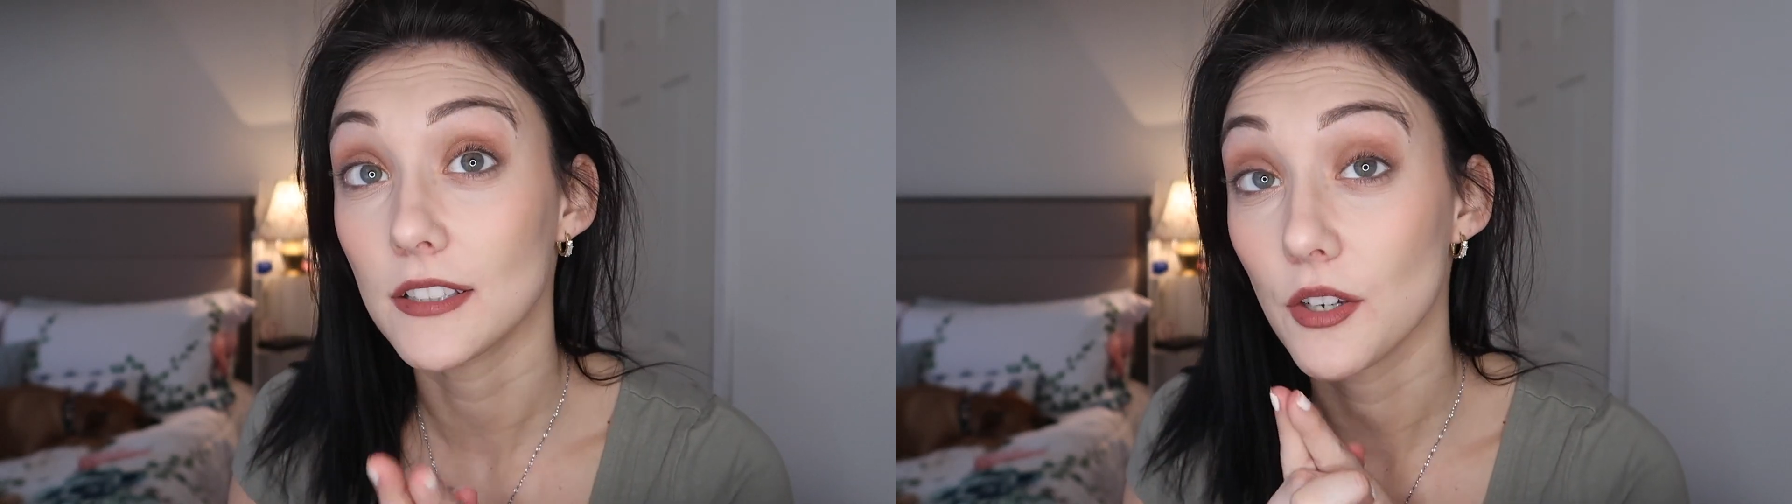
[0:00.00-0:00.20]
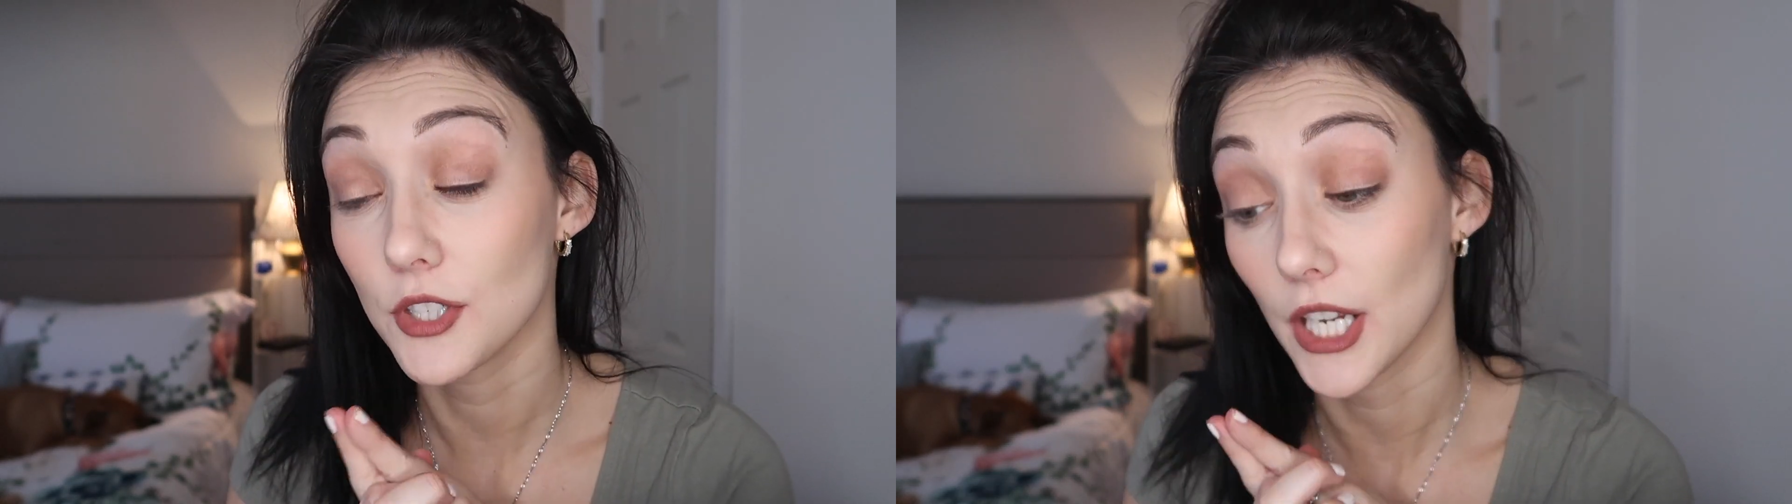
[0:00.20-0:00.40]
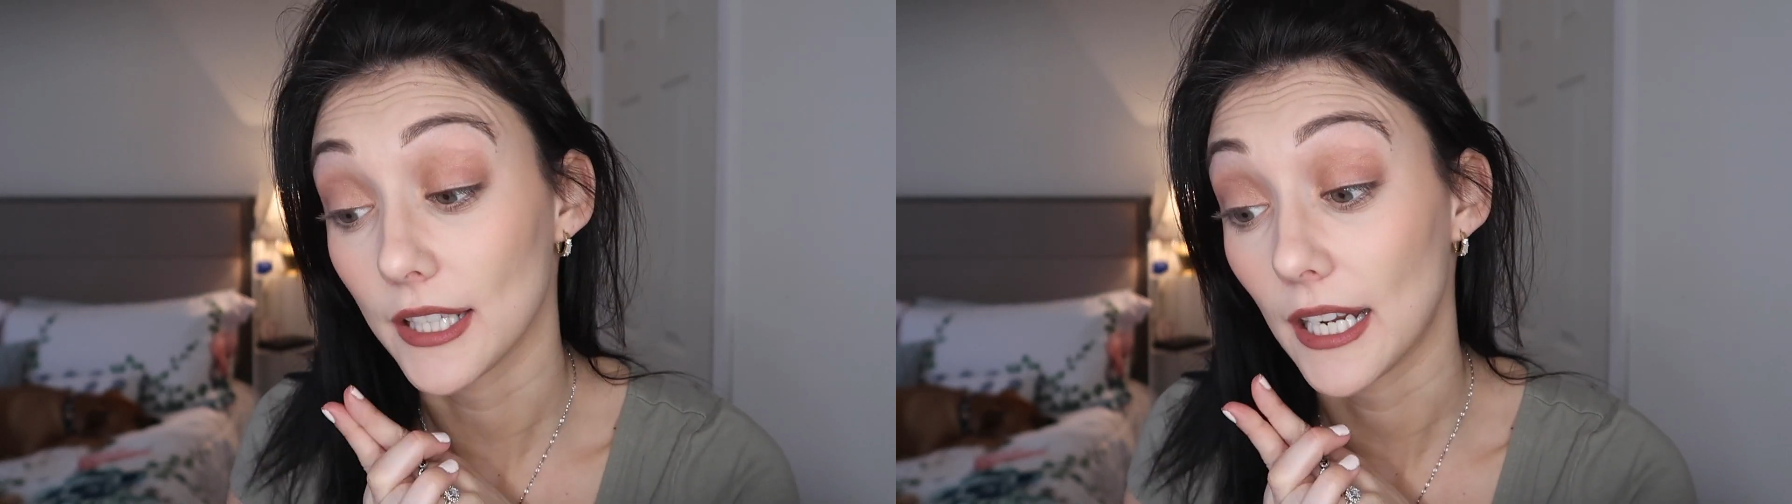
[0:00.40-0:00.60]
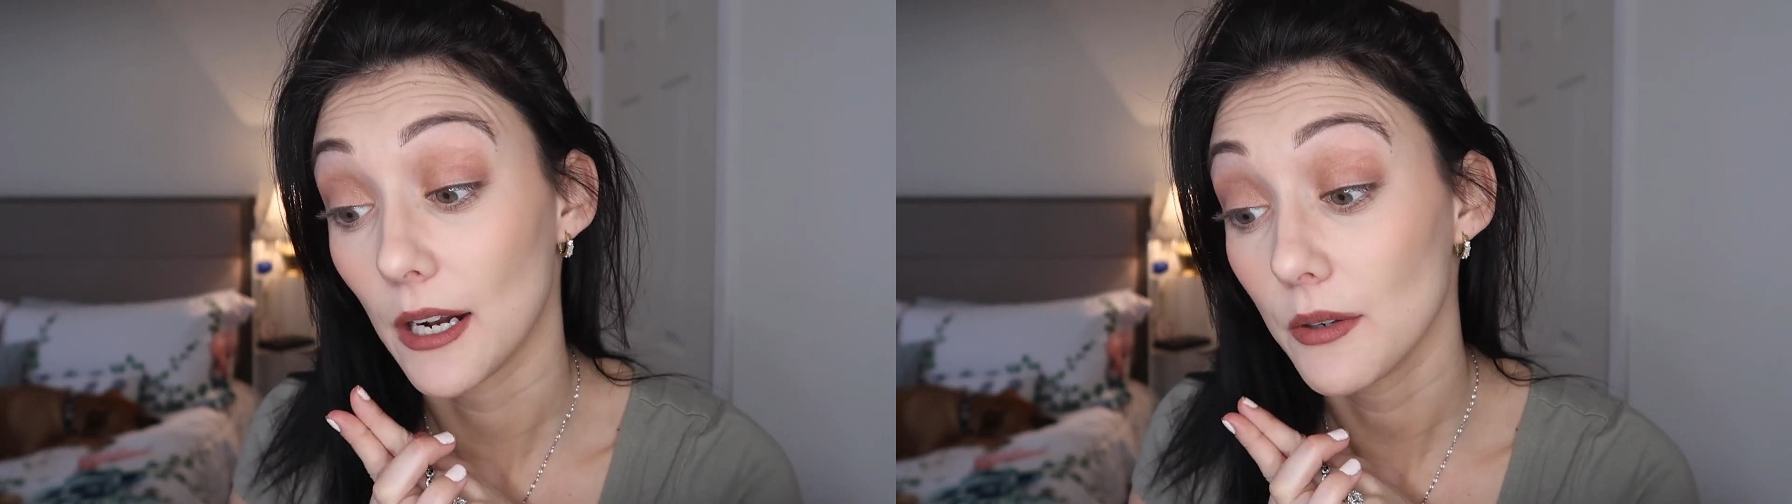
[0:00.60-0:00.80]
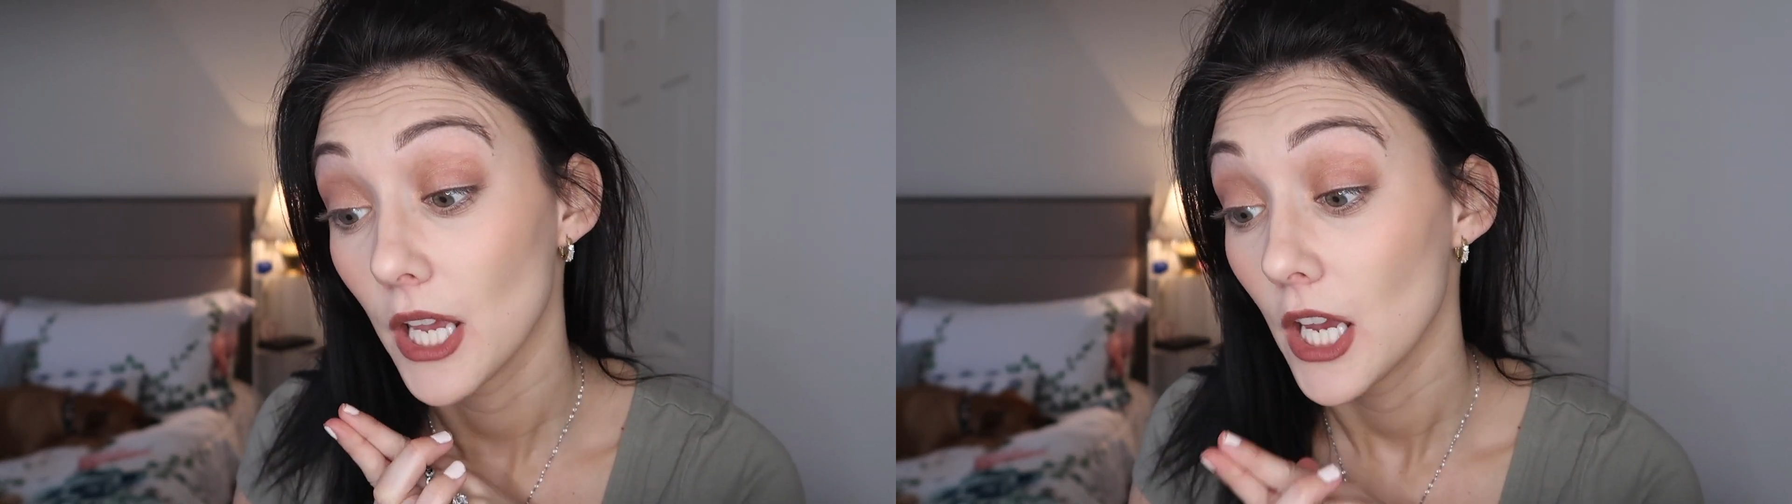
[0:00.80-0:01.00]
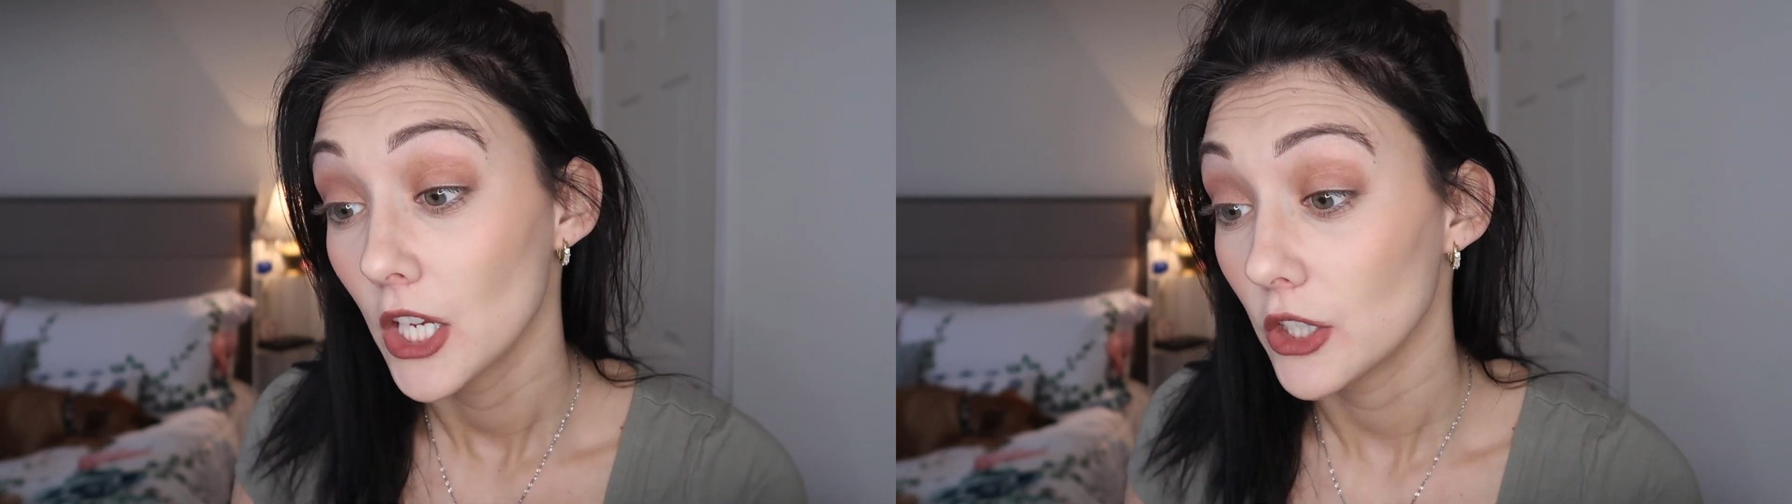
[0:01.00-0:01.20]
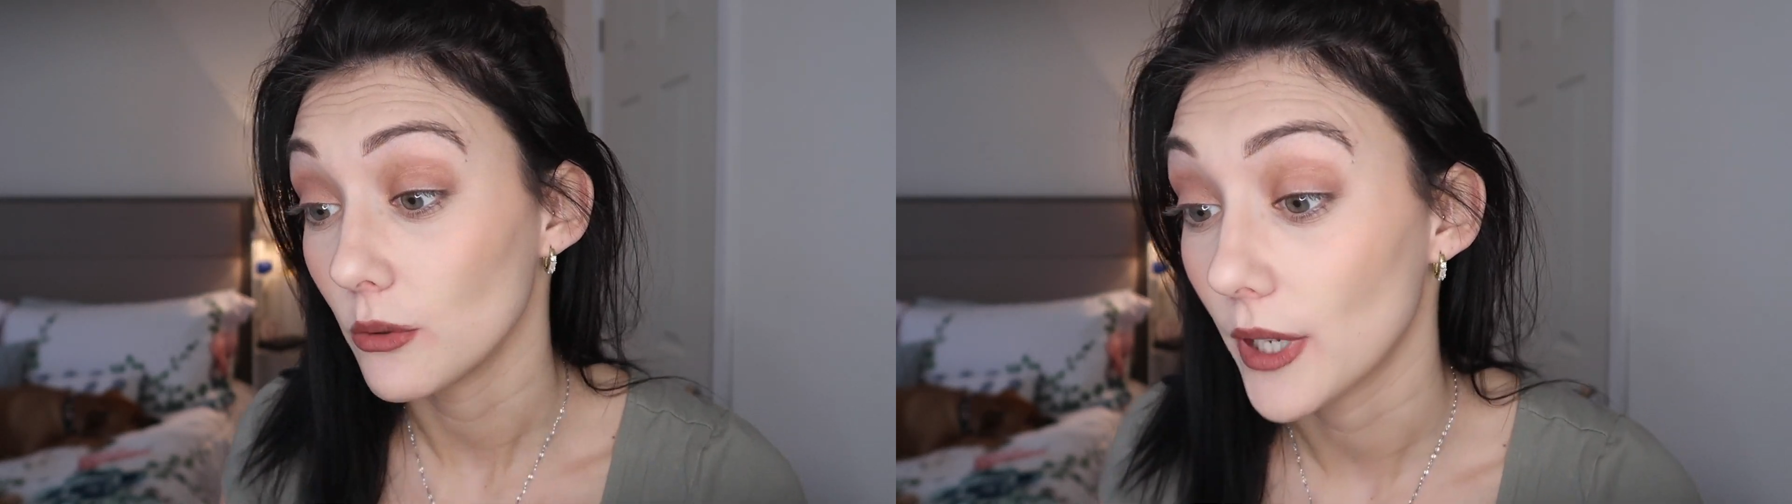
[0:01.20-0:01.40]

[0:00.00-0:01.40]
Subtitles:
to go check that out, you